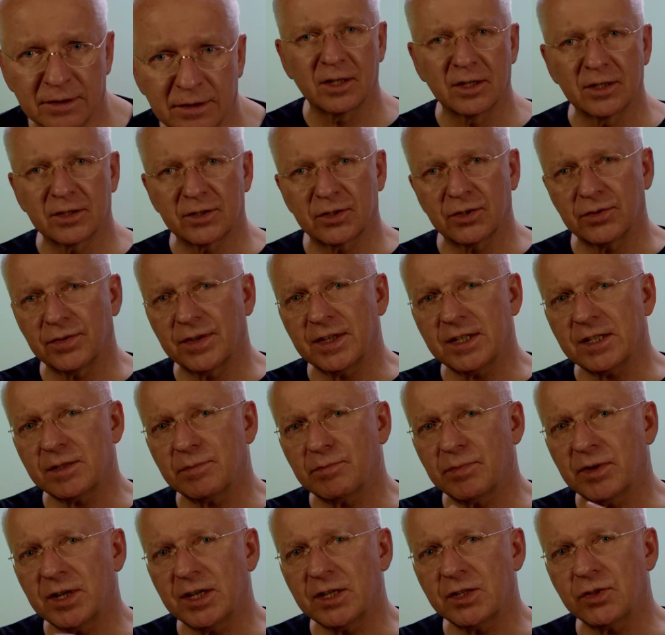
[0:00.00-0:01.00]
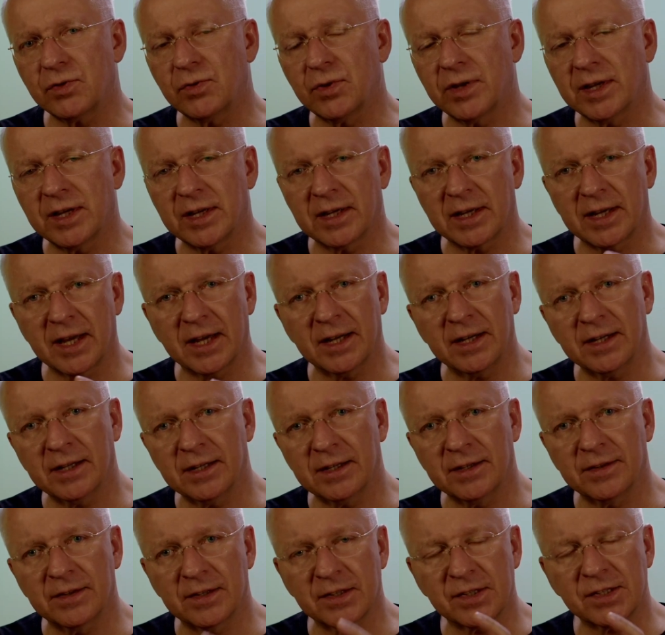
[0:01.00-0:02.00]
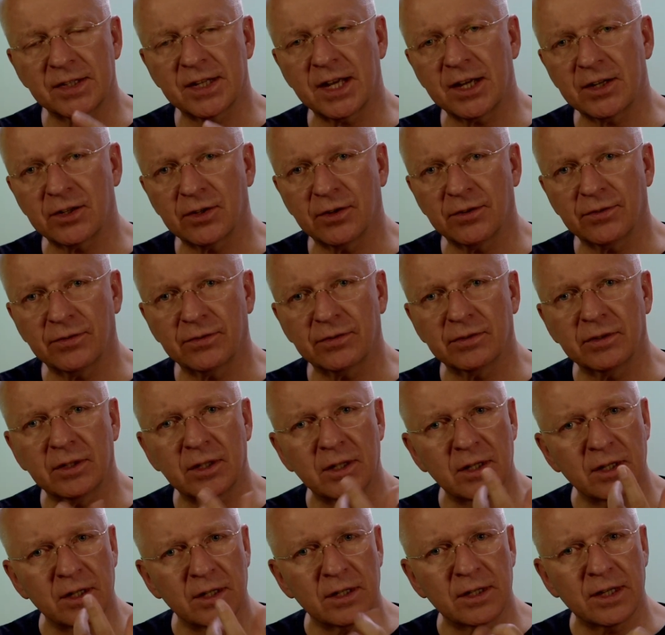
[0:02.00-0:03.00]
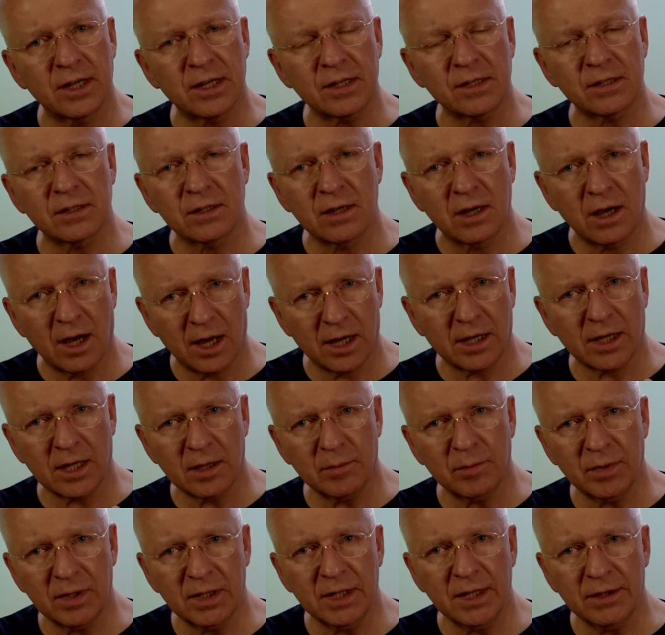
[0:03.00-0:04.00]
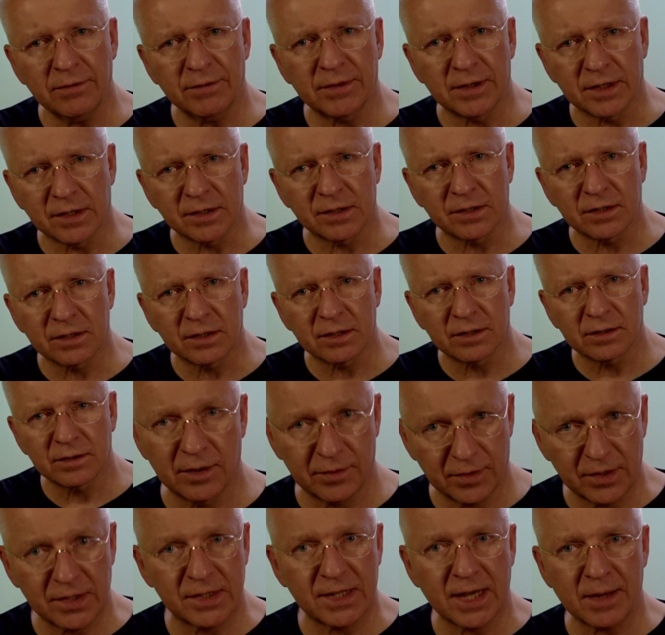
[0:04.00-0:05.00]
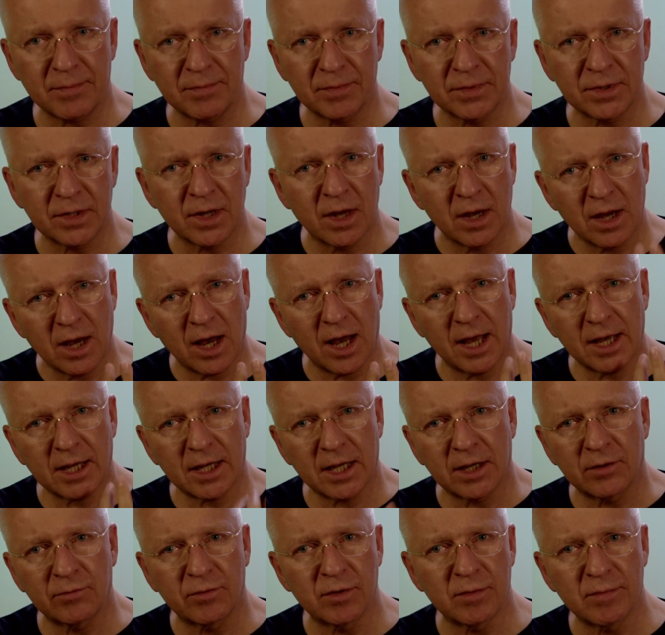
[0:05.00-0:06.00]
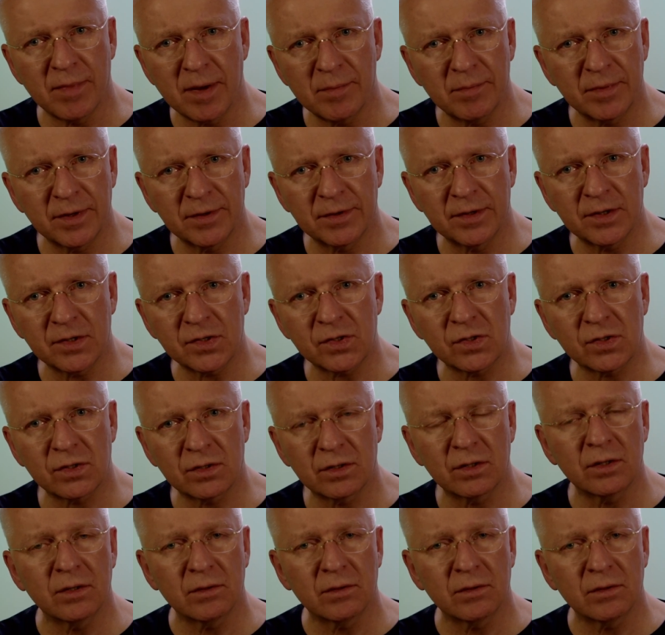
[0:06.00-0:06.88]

So this brings you again in the state of, yes, I can believe this. This happened. I can remember this.